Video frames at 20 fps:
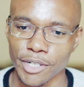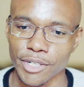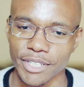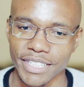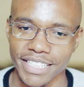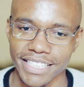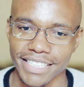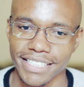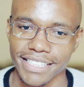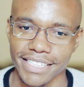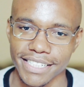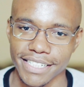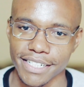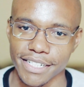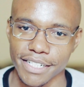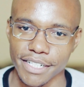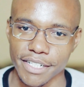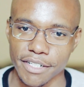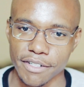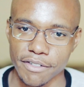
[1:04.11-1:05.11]
all.
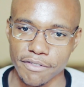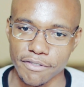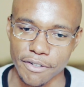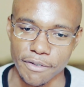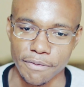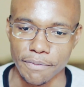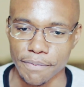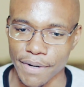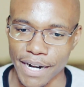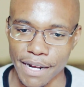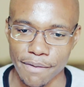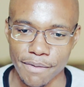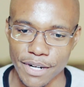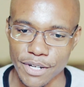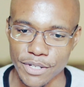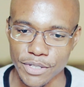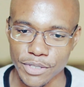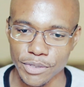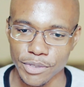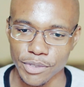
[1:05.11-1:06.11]
From
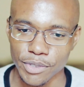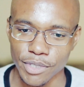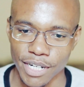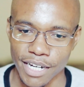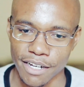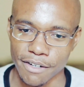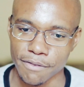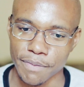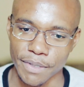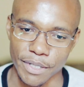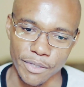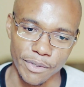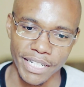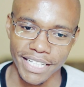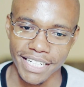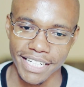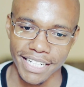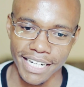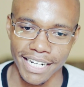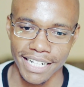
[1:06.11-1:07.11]
primary school, I've been
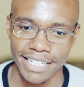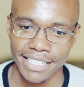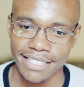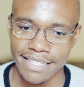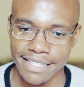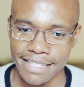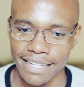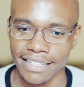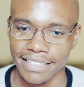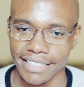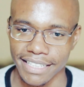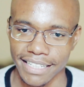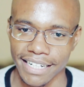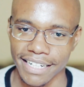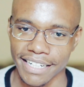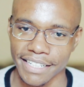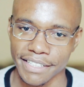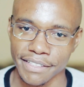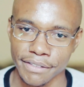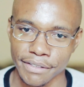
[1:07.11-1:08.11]
working hard, studying
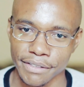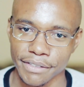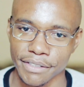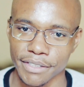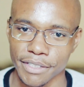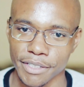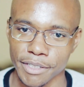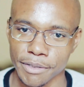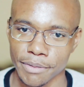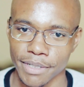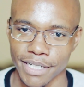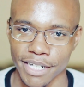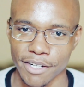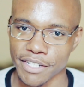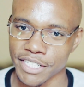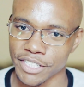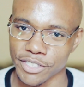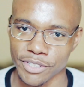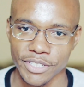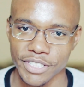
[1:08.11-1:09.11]
hard, but I
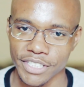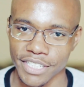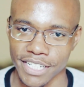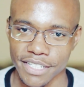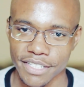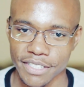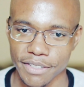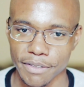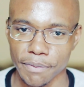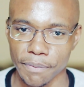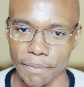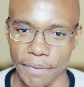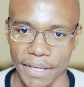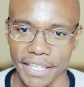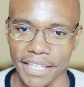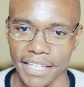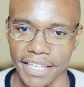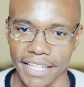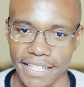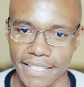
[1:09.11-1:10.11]
was not just
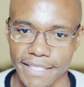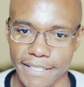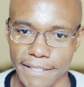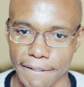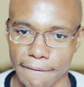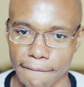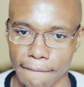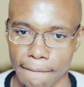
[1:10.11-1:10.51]
making it.